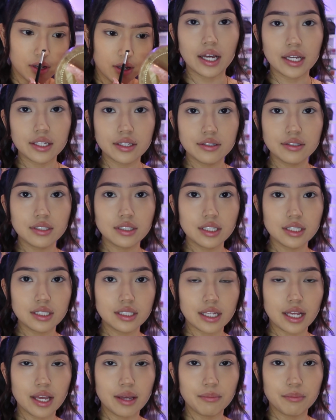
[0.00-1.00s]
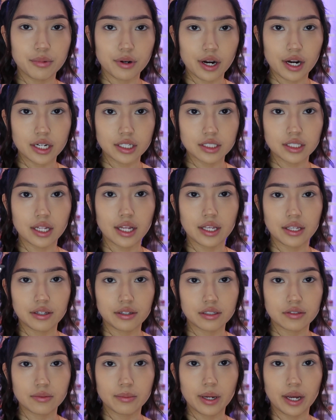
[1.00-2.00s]
I use the same brush that I
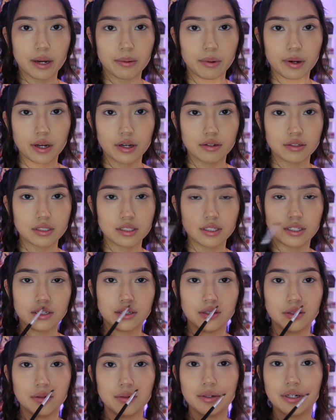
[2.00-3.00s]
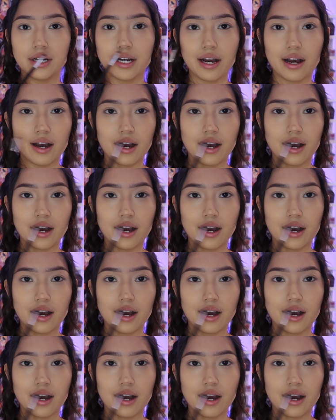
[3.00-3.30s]
use for my eyebrows to